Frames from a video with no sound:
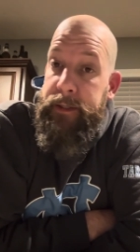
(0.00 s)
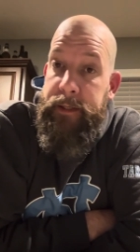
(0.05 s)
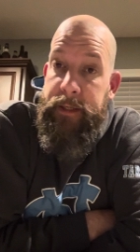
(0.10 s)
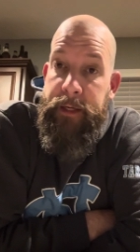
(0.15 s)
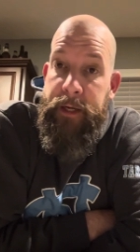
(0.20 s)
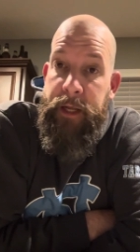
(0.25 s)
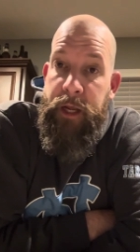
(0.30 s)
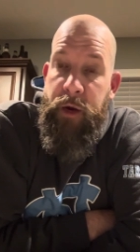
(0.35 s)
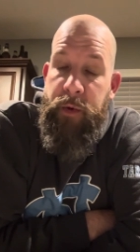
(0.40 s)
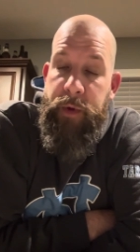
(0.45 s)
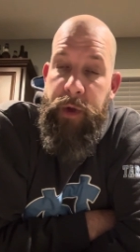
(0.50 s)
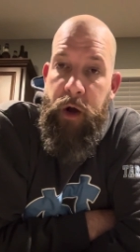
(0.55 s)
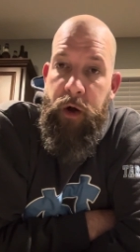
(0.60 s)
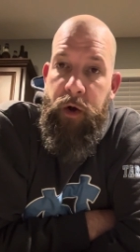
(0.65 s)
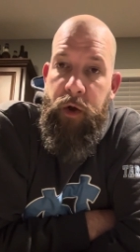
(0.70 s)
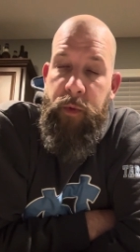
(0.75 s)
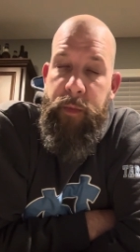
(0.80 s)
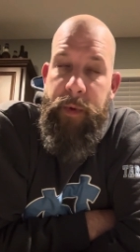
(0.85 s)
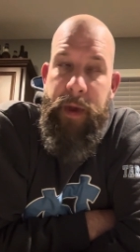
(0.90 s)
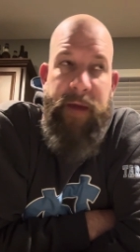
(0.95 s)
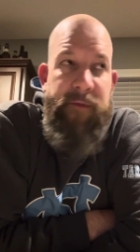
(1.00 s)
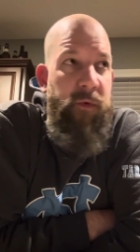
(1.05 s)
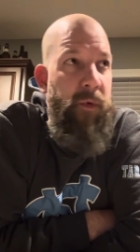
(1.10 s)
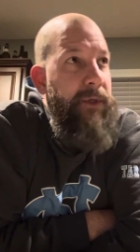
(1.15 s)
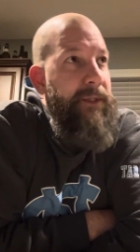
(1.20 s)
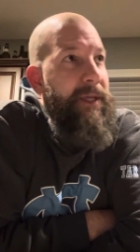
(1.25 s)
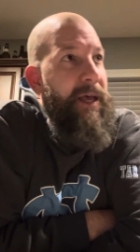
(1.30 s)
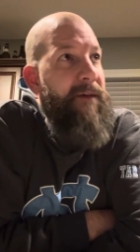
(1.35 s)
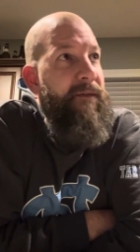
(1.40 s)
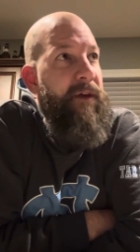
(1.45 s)
And here we are. Hope
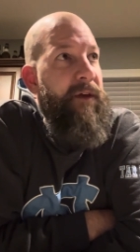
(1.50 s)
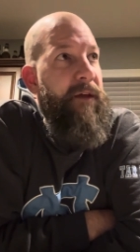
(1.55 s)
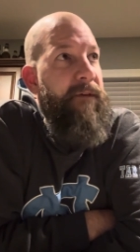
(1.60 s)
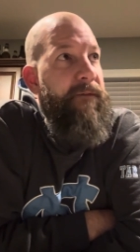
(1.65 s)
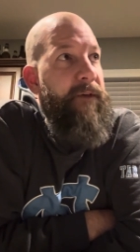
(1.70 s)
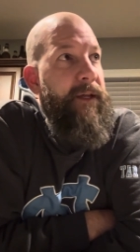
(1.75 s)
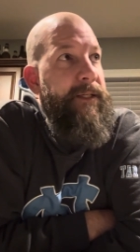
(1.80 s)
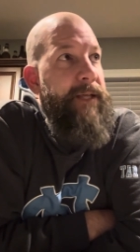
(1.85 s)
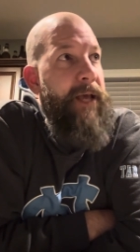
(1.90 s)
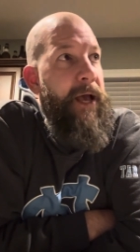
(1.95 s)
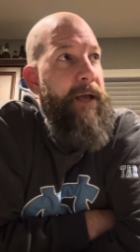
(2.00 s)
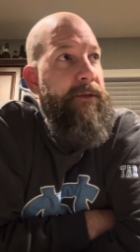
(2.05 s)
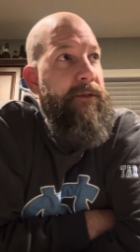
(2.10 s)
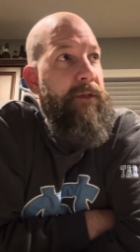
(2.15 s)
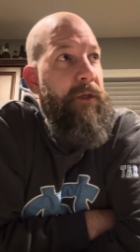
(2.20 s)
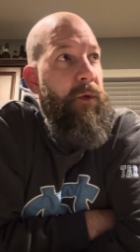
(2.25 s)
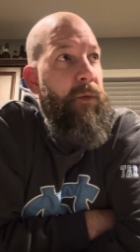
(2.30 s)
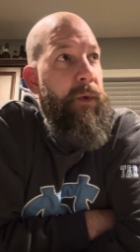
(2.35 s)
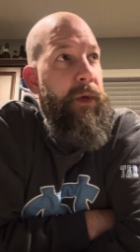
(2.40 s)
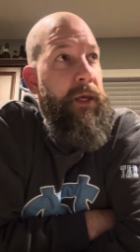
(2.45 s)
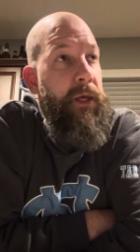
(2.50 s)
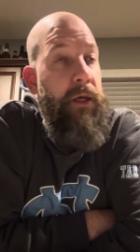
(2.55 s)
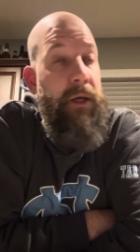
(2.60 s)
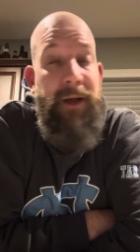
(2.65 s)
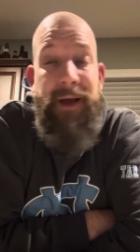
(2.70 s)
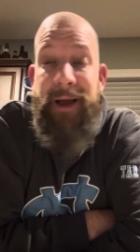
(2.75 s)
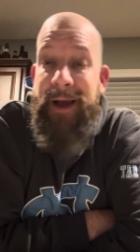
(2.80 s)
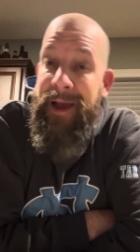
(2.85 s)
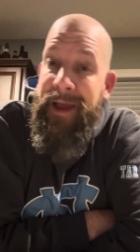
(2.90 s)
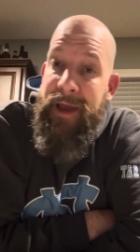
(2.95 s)
everyone's having a fantastic weekend.
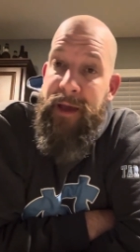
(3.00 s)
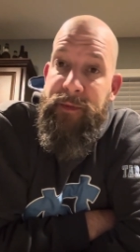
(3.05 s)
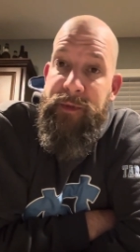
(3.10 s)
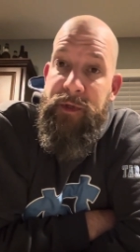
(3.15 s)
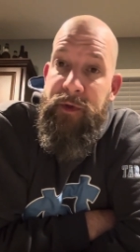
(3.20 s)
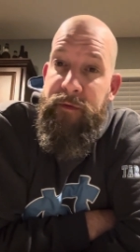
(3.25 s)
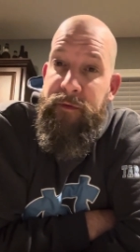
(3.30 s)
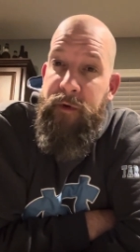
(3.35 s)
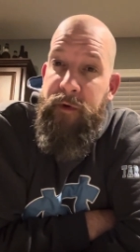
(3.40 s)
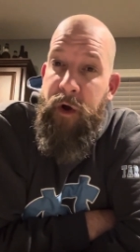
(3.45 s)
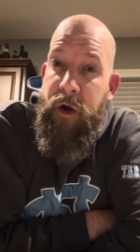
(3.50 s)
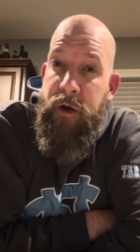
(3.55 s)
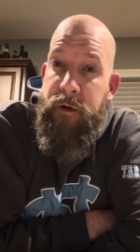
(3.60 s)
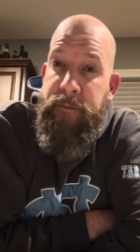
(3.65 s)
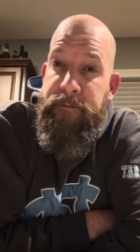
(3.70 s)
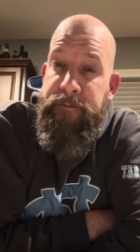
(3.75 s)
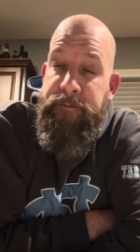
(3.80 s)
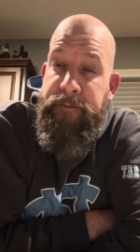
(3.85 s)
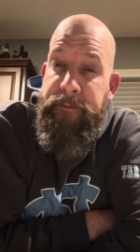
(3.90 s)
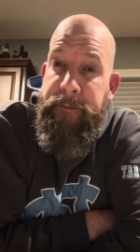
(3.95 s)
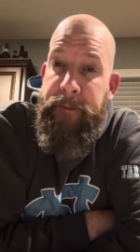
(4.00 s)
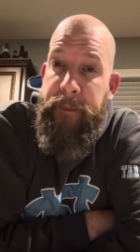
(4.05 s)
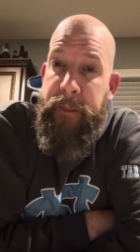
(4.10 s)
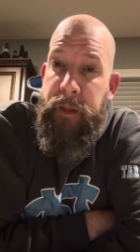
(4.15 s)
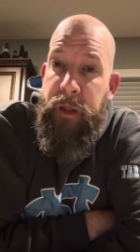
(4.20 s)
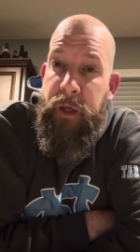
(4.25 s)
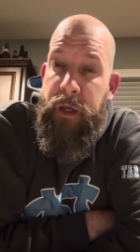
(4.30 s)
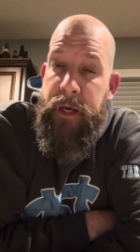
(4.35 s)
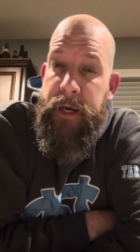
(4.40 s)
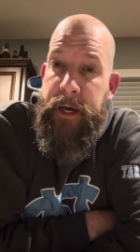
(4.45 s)
I am so far.
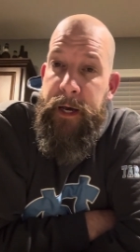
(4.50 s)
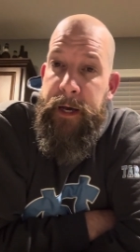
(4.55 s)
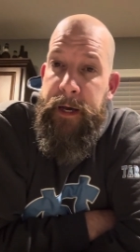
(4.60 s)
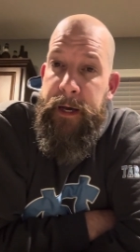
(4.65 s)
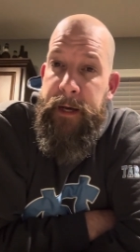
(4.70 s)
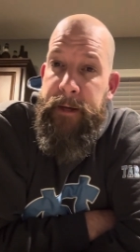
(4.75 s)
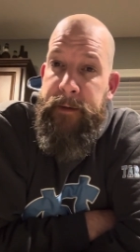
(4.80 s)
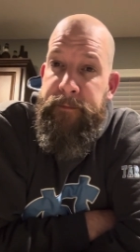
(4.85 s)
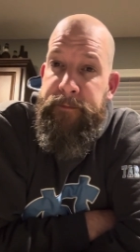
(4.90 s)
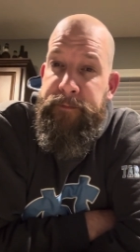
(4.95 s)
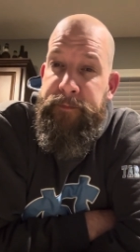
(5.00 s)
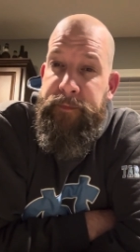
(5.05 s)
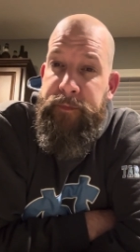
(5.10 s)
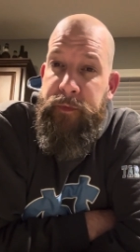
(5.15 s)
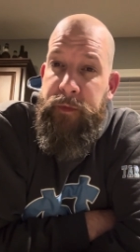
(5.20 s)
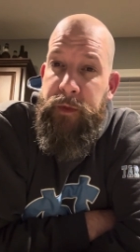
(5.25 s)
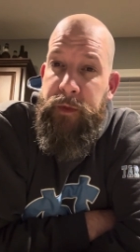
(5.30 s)
Um,